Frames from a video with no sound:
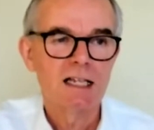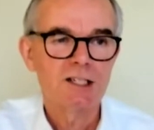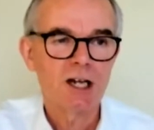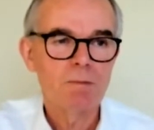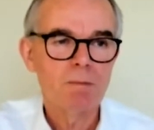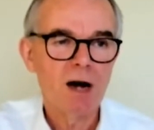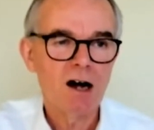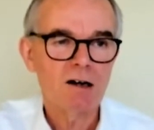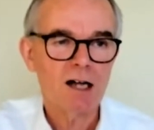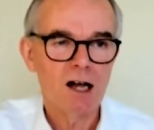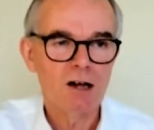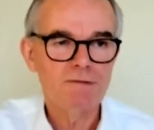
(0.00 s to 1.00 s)
So
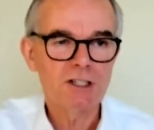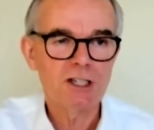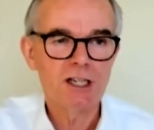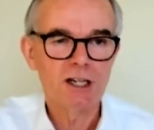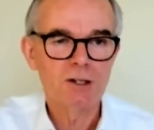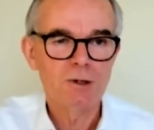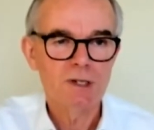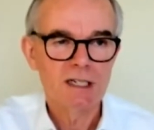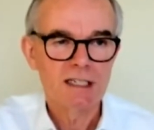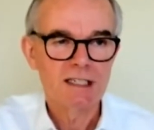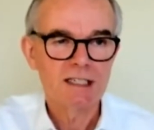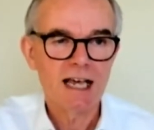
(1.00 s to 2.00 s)
Mark, over to you.
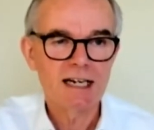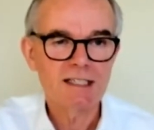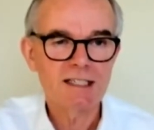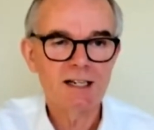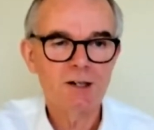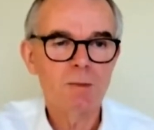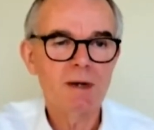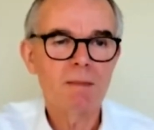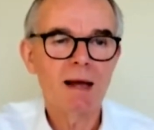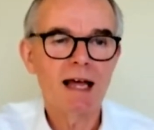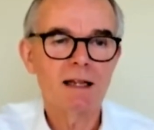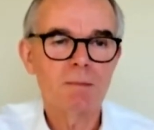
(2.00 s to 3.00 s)
Tell us a little bit
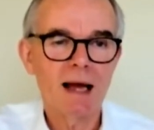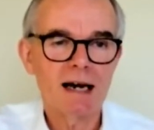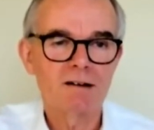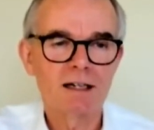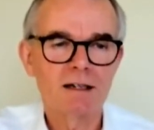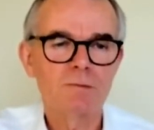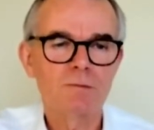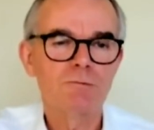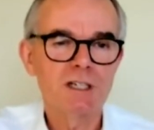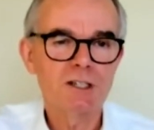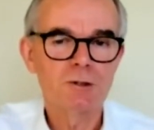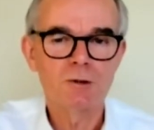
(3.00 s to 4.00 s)
about the background,
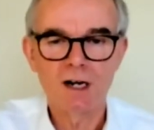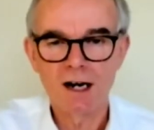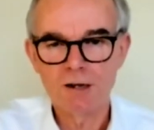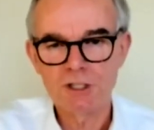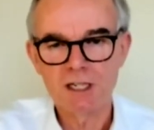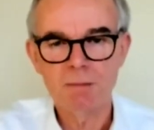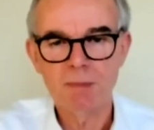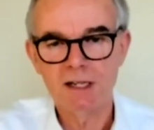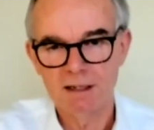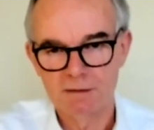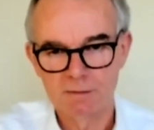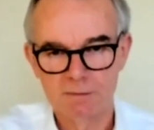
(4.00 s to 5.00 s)
Rittal and
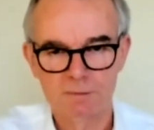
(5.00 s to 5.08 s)
OCP.